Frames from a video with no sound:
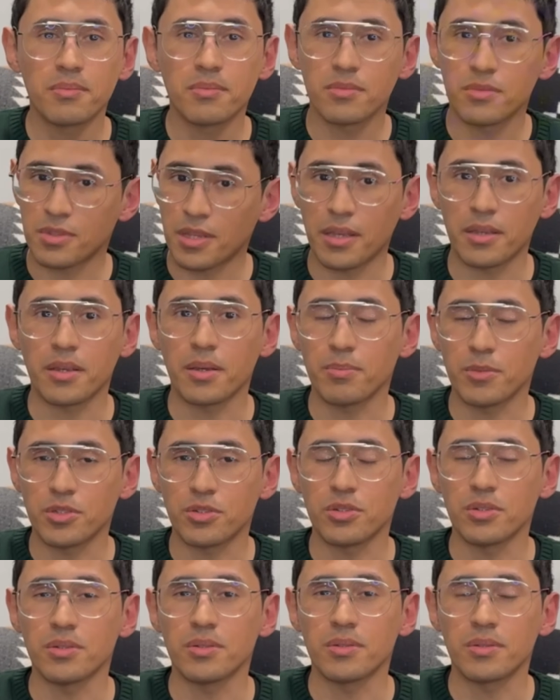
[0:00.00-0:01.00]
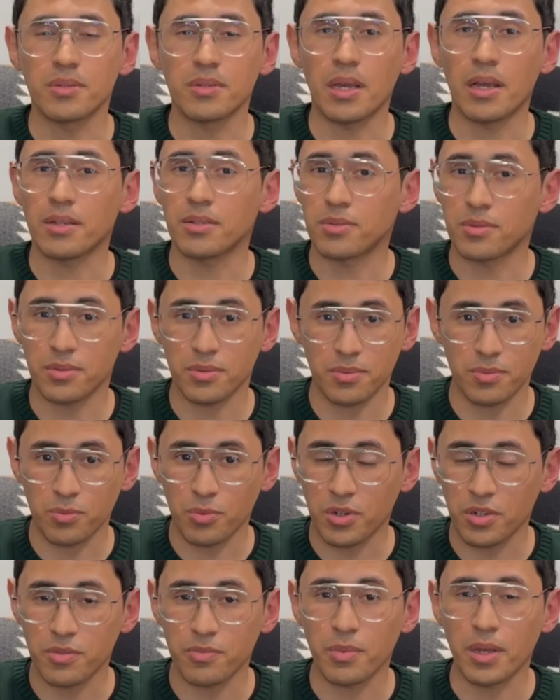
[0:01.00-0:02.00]
take images. That's
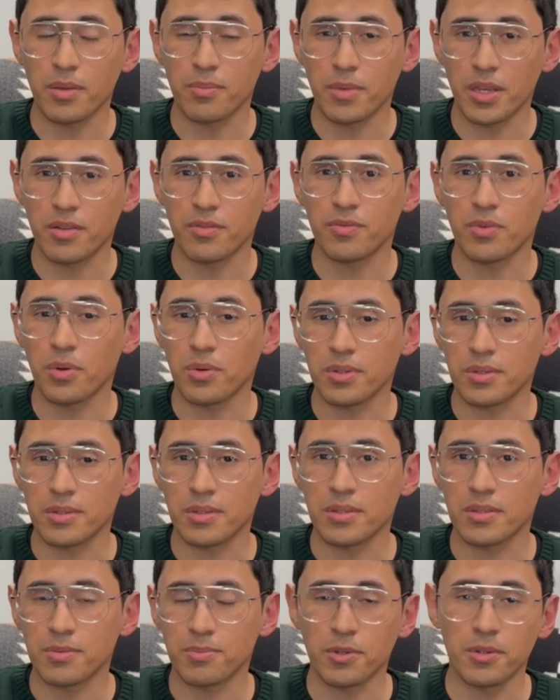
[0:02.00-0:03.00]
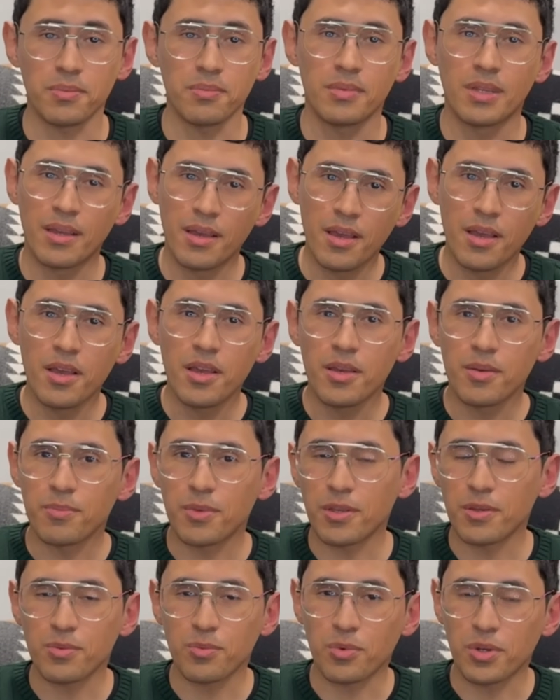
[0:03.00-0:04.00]
one of my main focuses, but
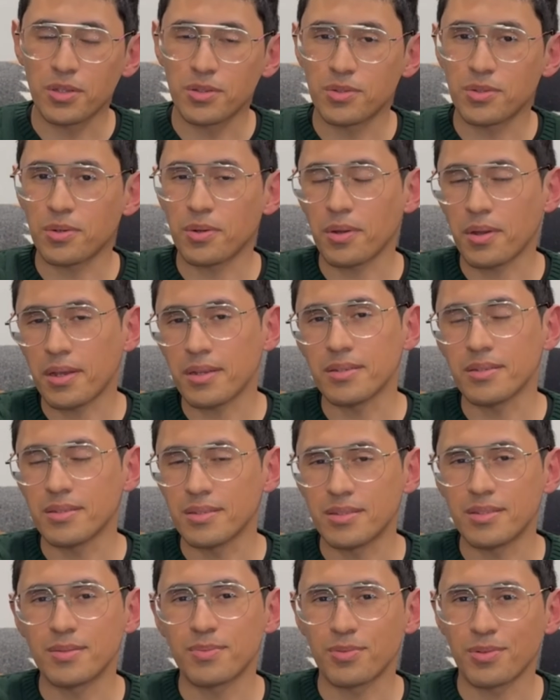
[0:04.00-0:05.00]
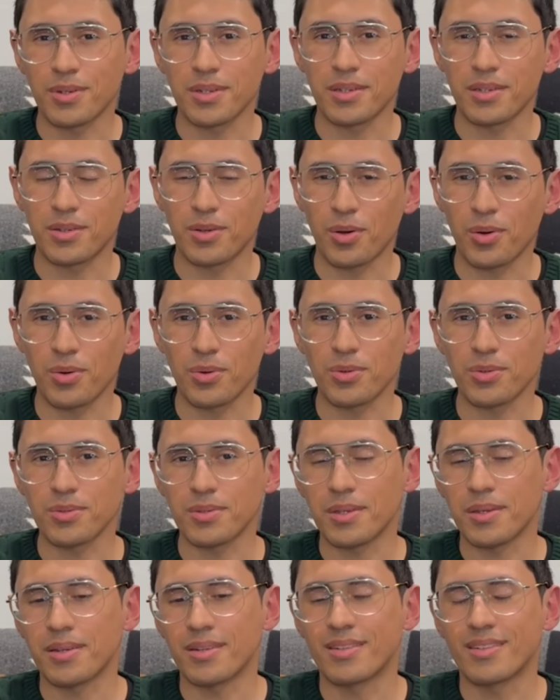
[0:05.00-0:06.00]
being winter and it's pretty cold
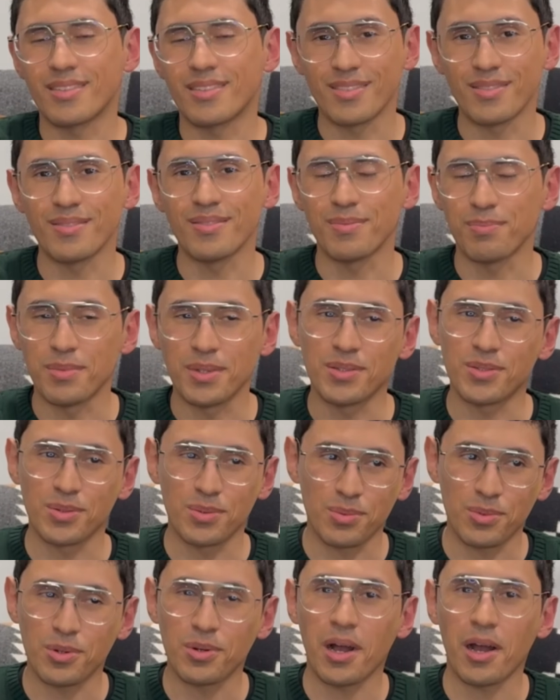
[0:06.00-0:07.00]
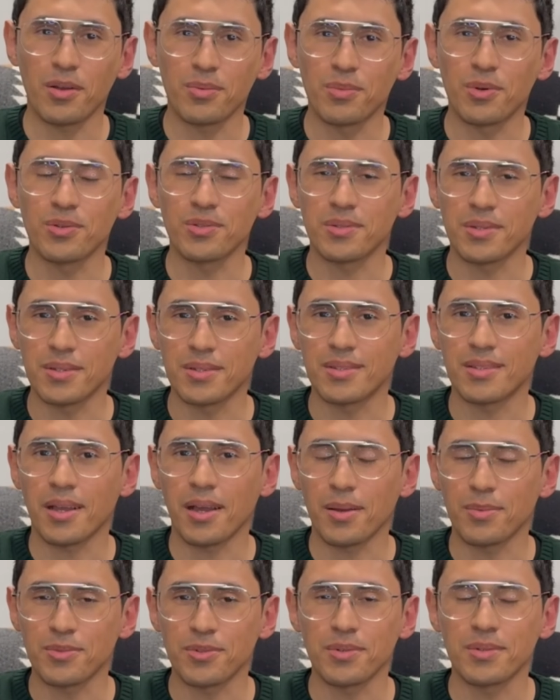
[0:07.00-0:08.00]
and miserable out most of the
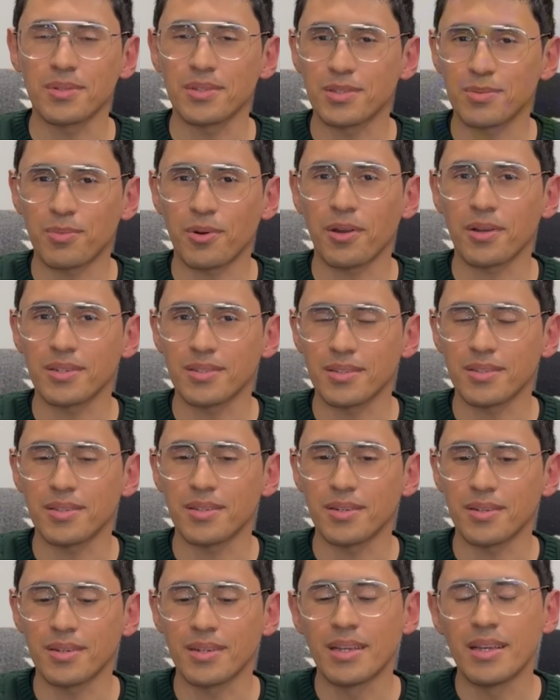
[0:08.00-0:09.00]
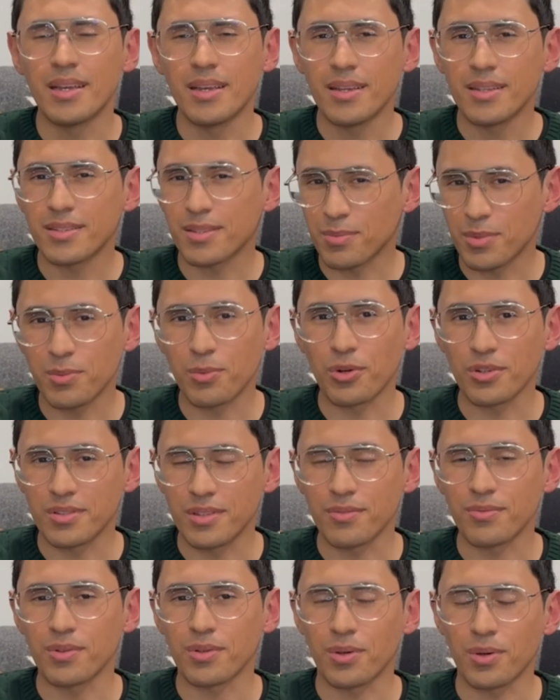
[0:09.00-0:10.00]
time during this part of the year, it's a bit more
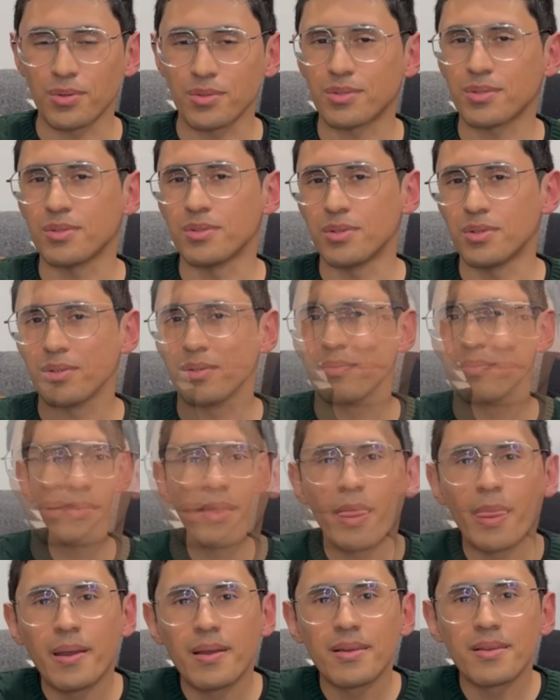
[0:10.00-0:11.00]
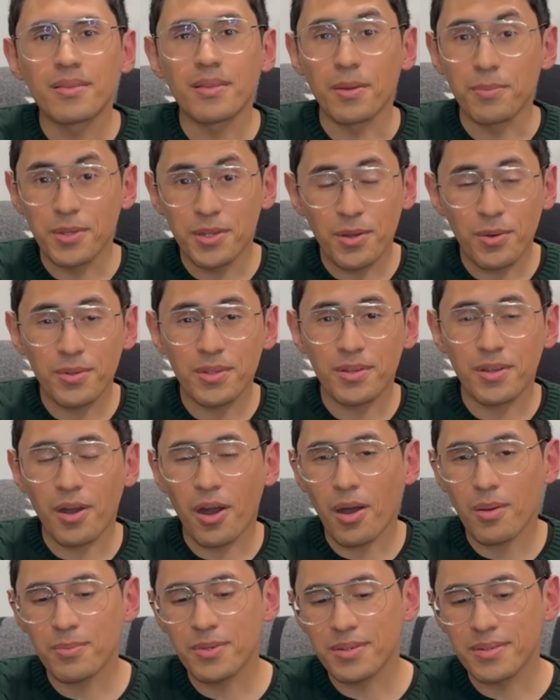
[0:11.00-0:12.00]
difficult to do. But let me know in the
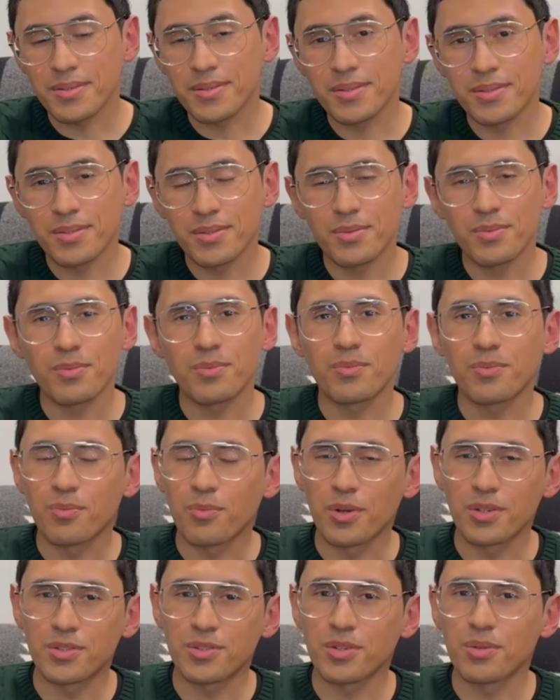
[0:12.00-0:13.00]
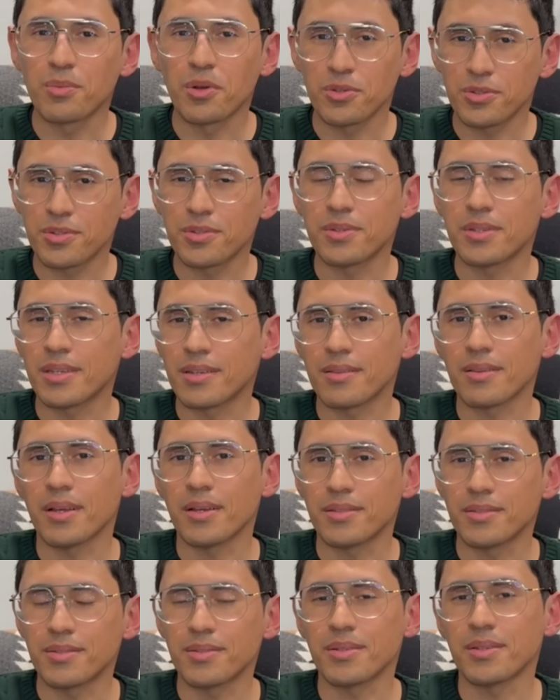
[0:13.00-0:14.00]
comments, what's your most unique
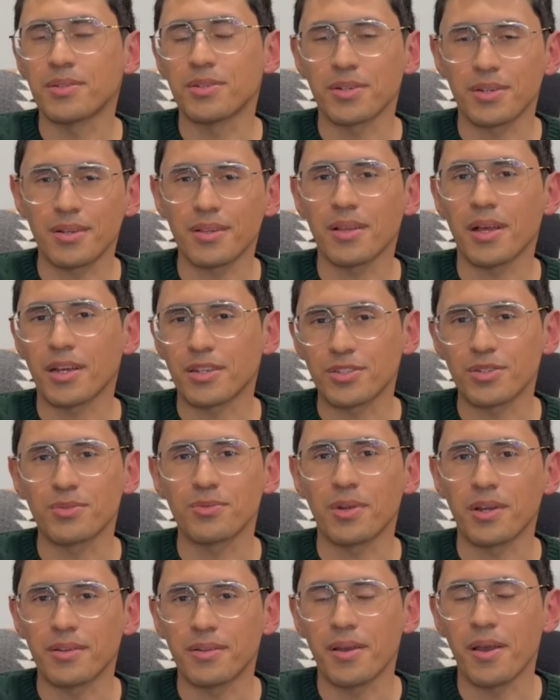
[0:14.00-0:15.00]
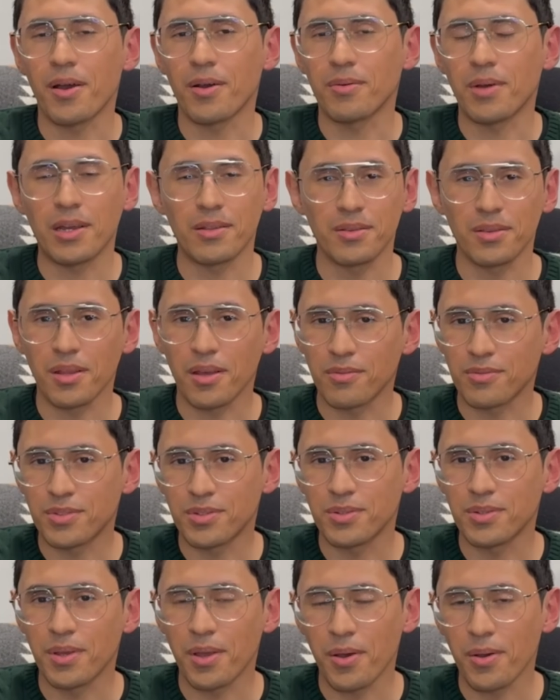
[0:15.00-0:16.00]
lens in your collection right now? I'd love
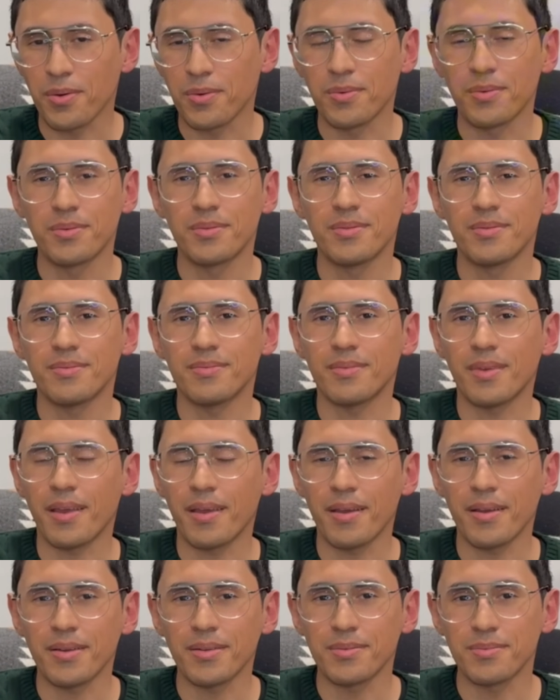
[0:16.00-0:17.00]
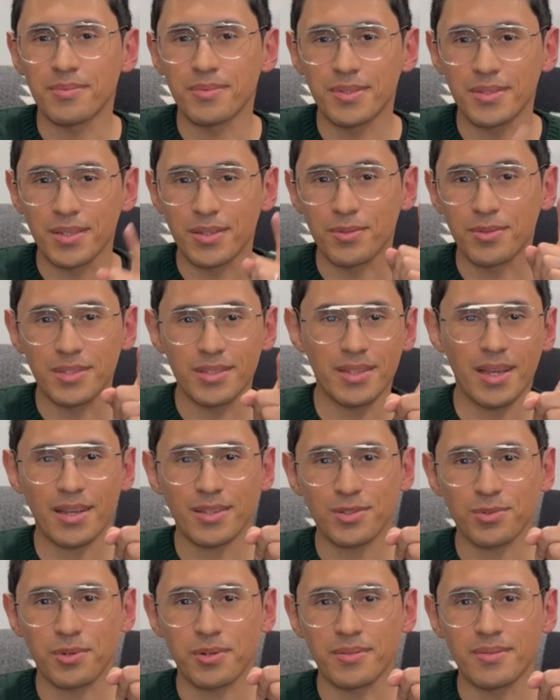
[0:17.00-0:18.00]
to know, and see you in the
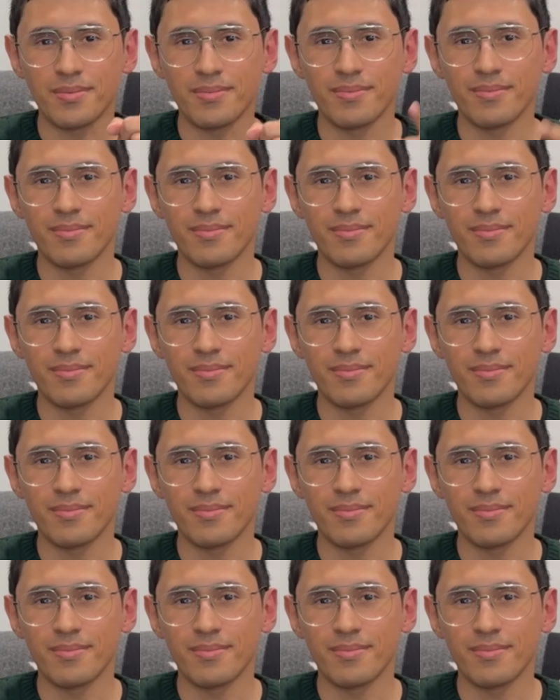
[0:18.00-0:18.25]
next one.